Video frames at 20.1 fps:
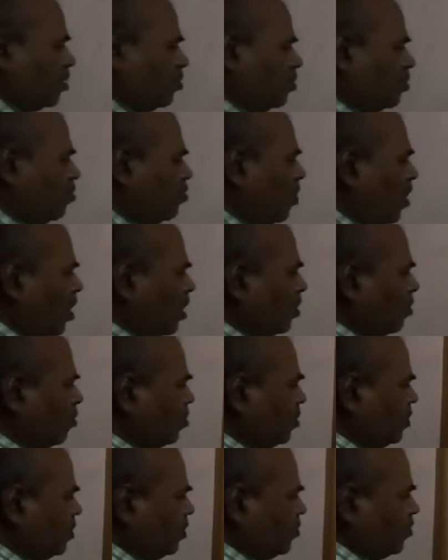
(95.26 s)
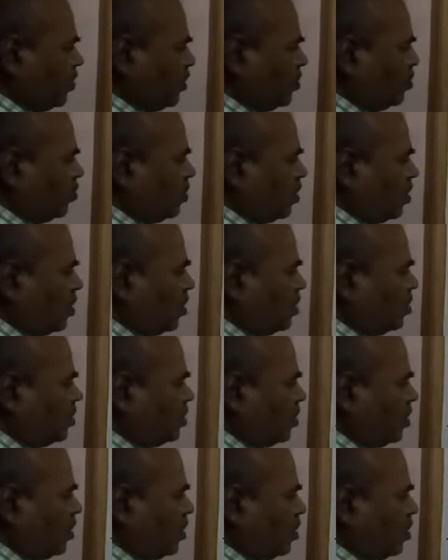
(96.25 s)
w bar with respect to circle
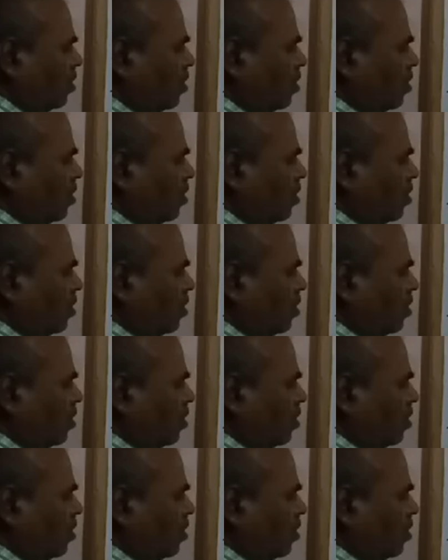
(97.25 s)
C,